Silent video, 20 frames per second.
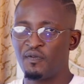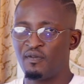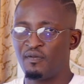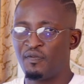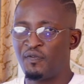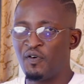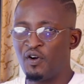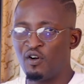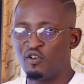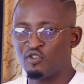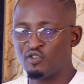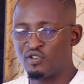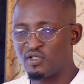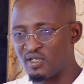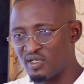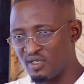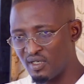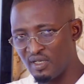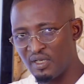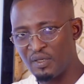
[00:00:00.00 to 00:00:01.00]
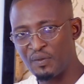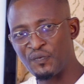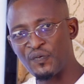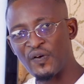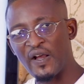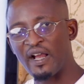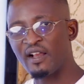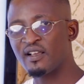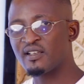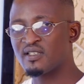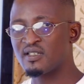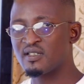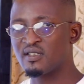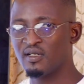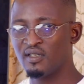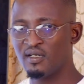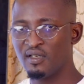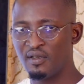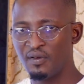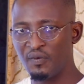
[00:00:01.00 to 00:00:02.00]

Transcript: false facts,